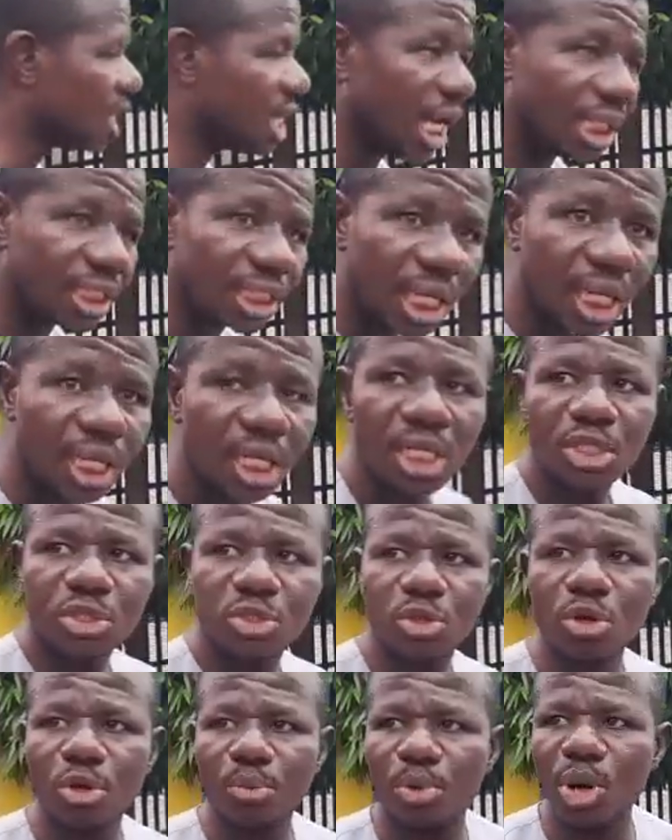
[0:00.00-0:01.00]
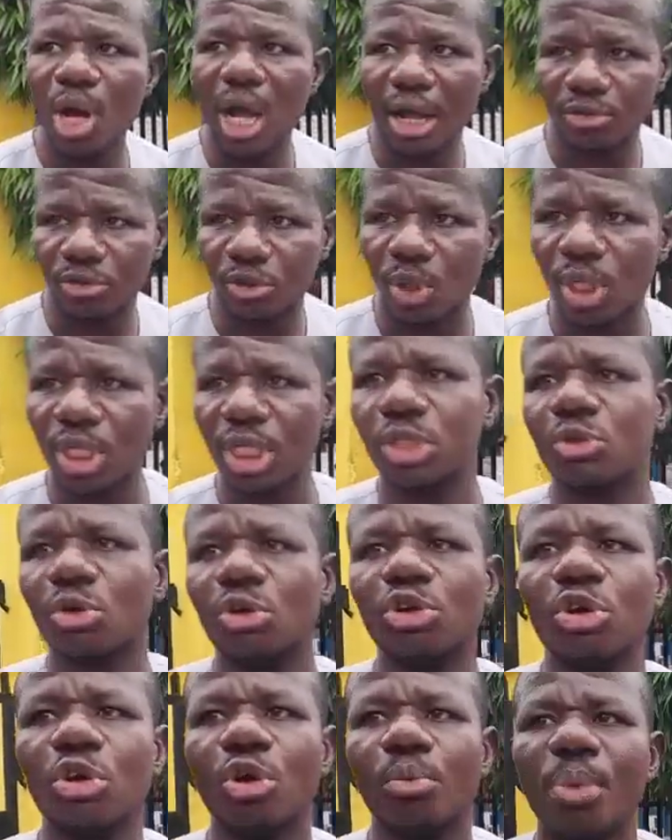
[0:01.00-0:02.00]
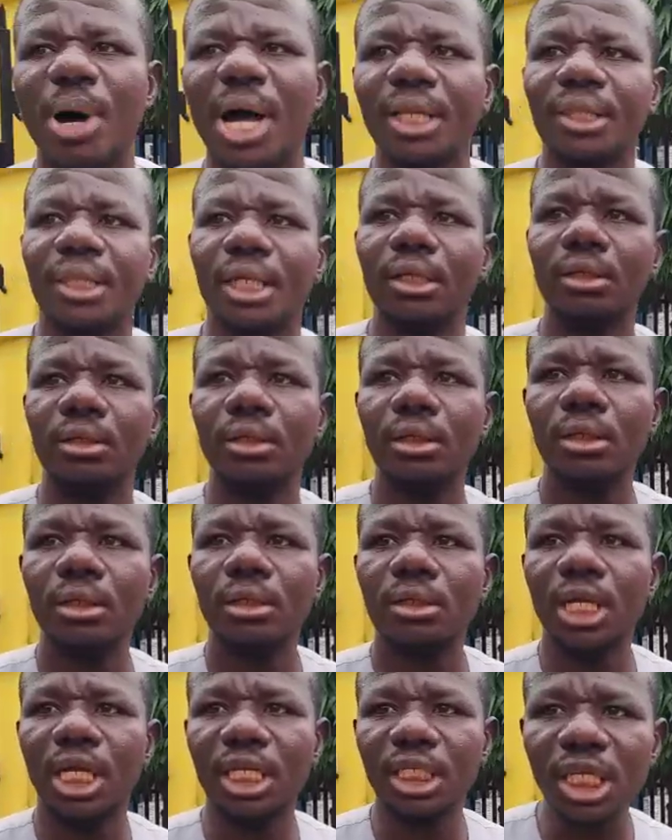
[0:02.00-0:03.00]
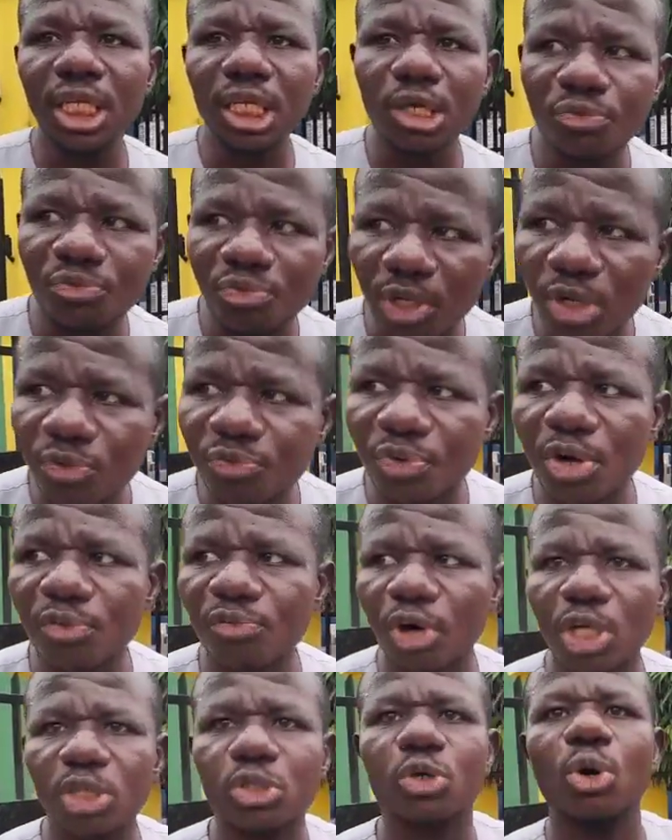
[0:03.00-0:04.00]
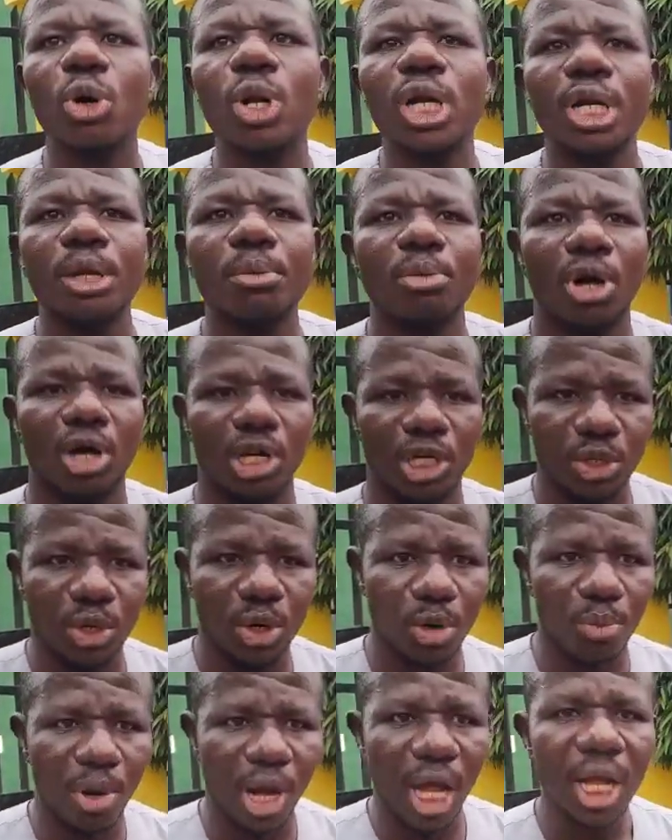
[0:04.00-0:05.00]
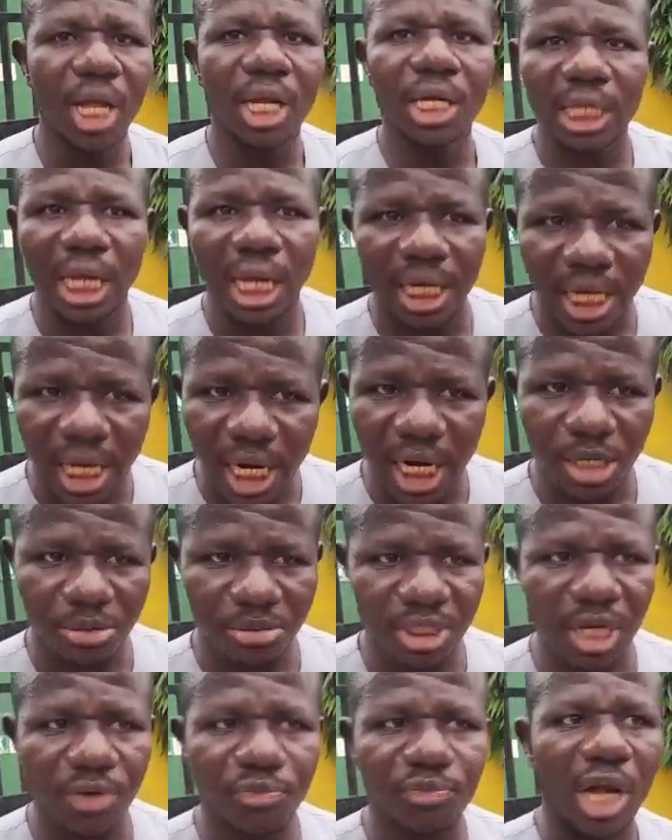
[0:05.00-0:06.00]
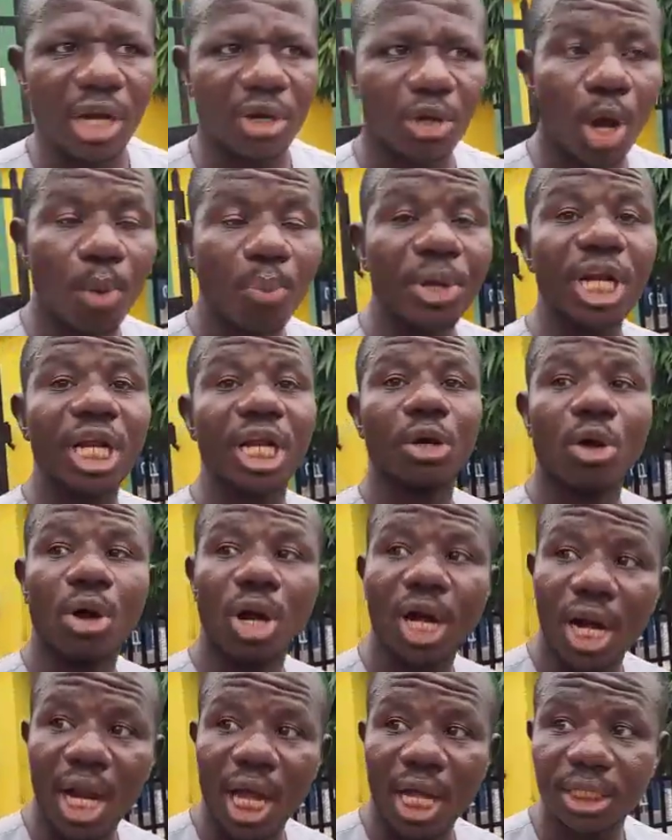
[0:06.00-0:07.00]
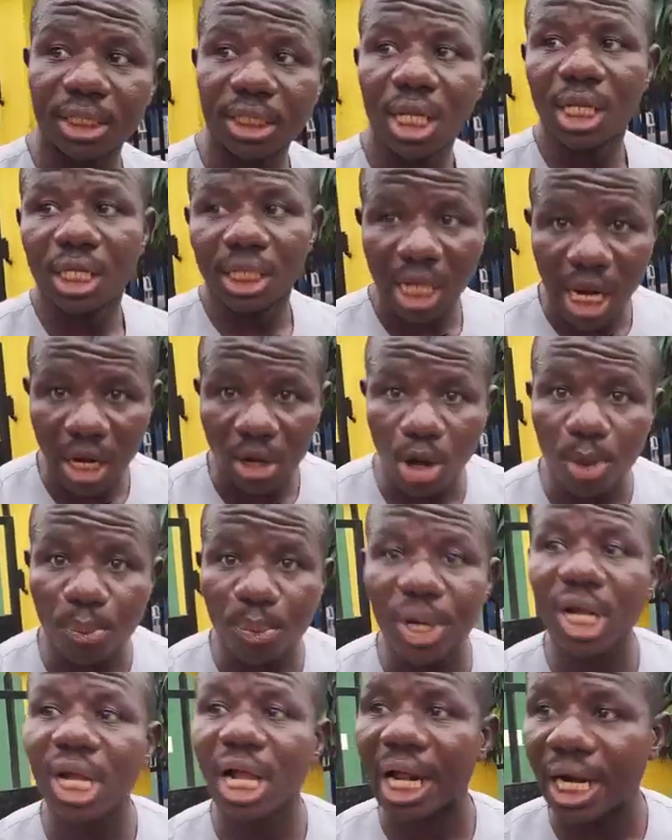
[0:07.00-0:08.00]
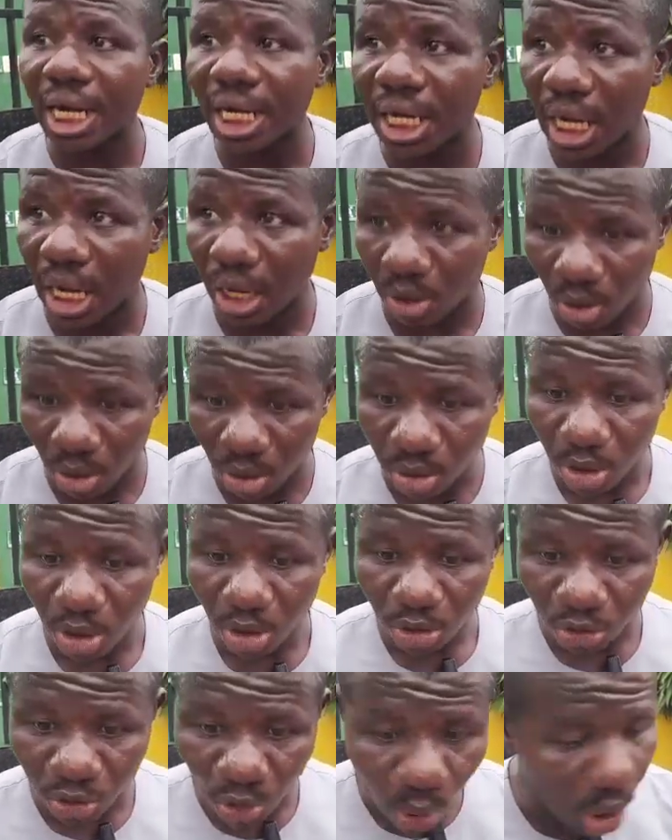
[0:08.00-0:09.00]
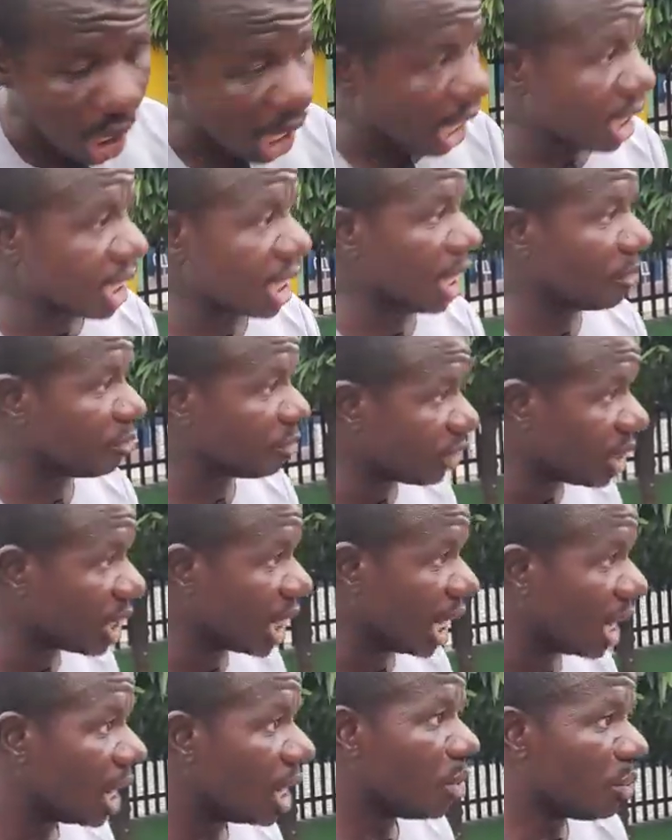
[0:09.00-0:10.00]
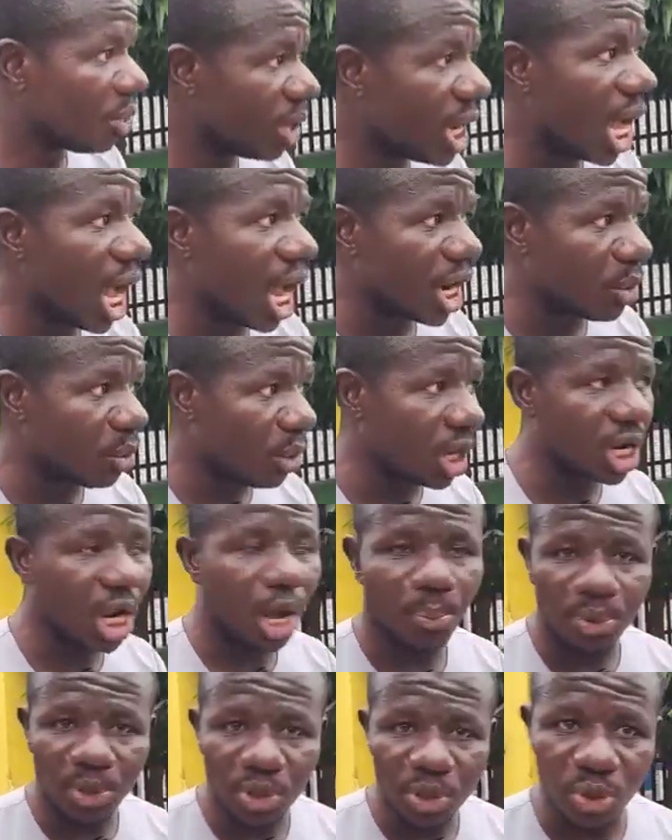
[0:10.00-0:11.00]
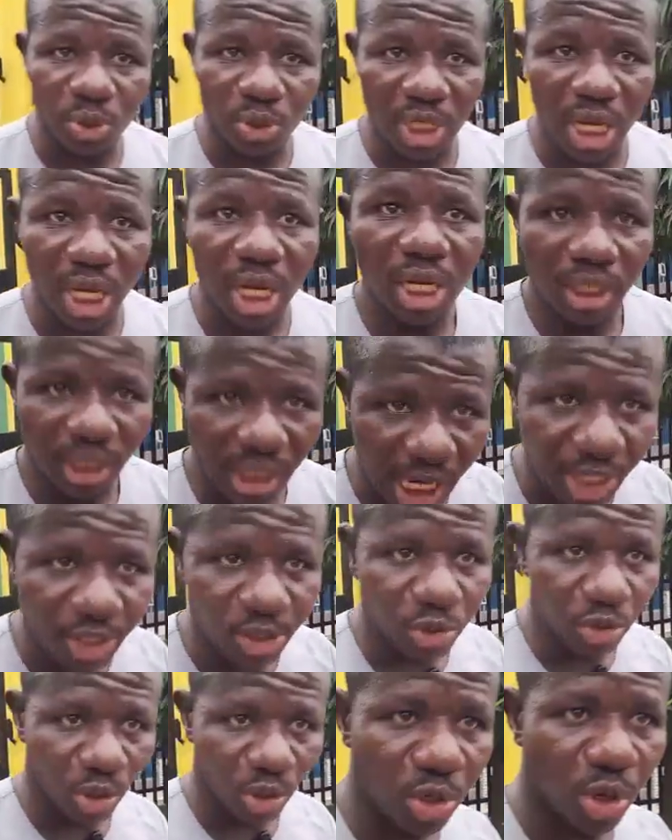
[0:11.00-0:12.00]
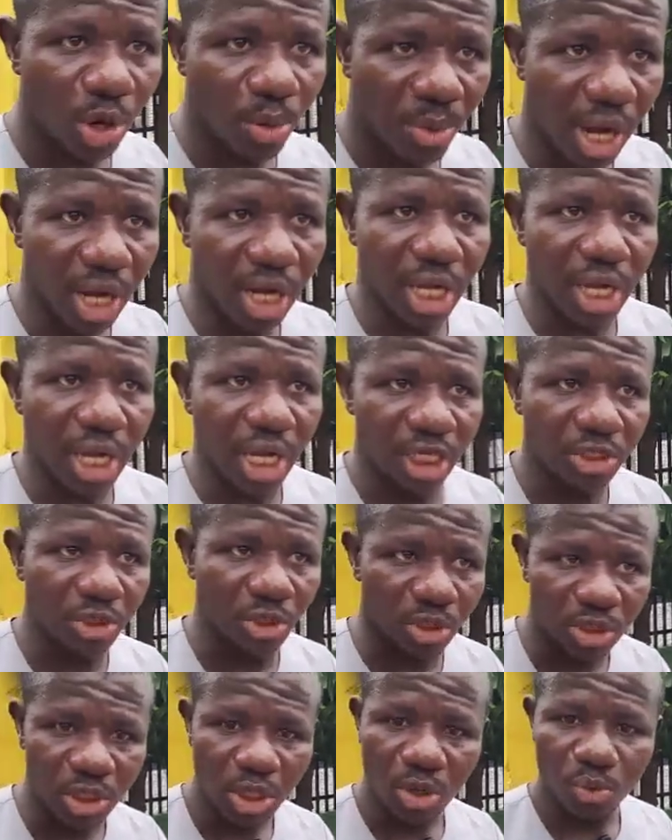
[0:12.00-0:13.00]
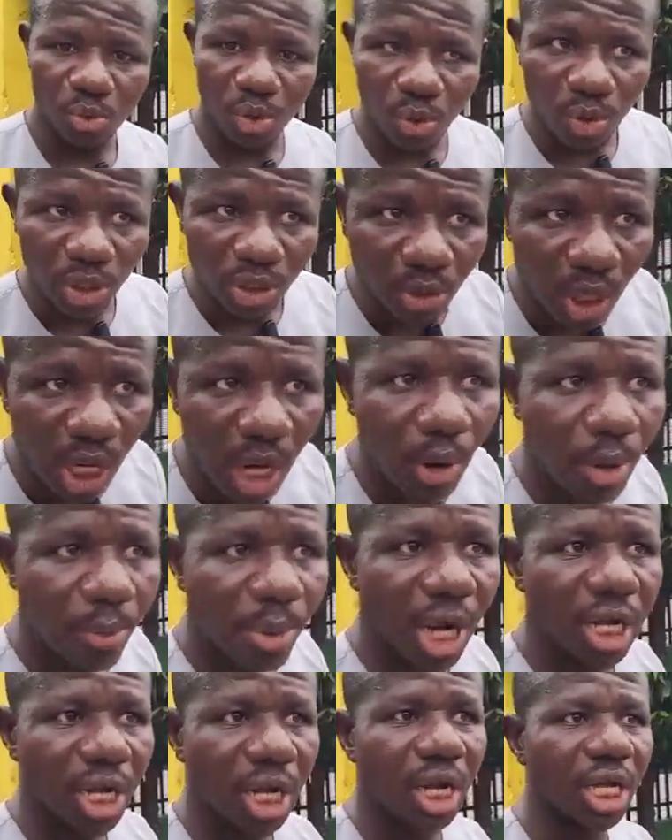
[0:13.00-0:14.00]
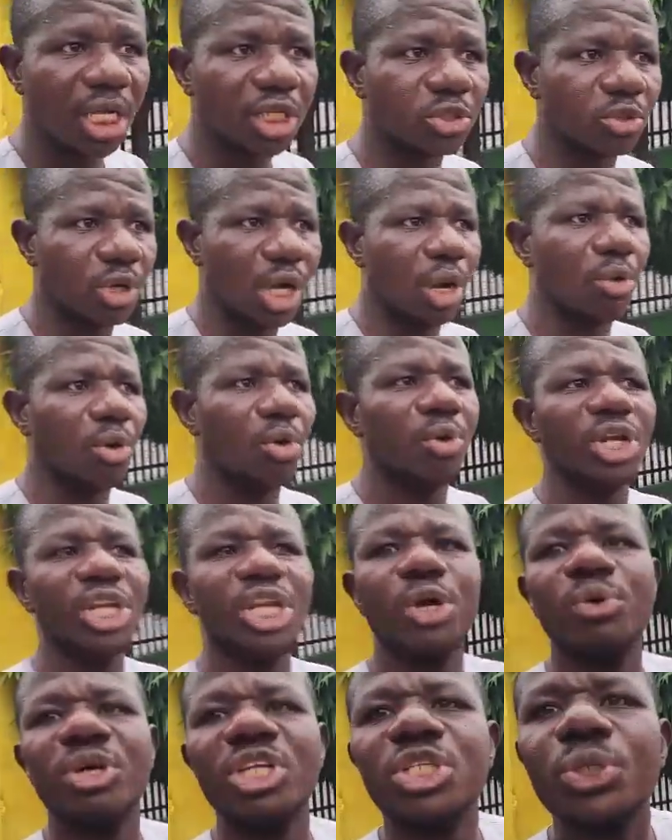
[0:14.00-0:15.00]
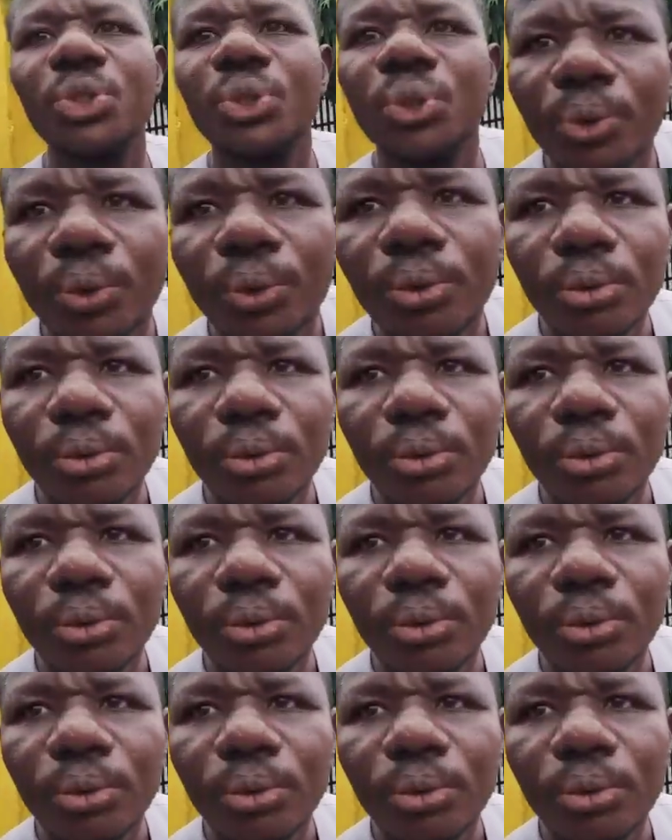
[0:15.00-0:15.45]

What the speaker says: it that Tinubu has turned it to Yoruba thing, that he favors only more in Yoruba, that they themselves are not being recognized, they are not being carried along. So, and they feel that we are the one that put you there. Now you your back against us, we will turn our back against you and we will deal with you.